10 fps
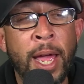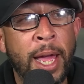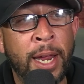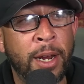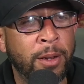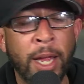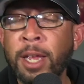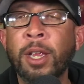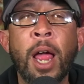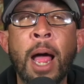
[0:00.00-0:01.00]
And
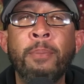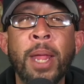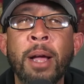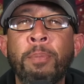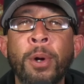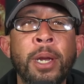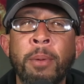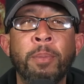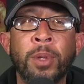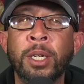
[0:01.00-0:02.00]
like, I'm not putting the,
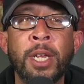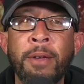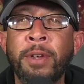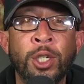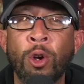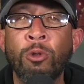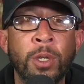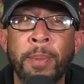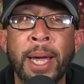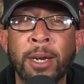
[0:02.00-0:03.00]
the TV shows, The
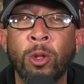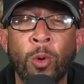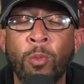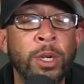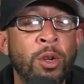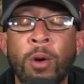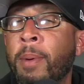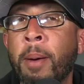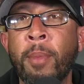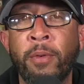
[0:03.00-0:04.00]
Mandalorian. We talk
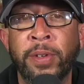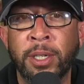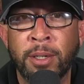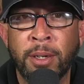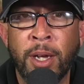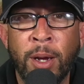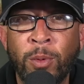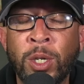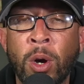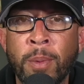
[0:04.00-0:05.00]
about movies we're
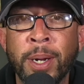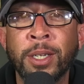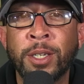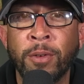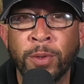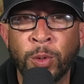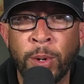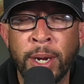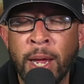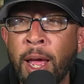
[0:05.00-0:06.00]
talking about the silver screen.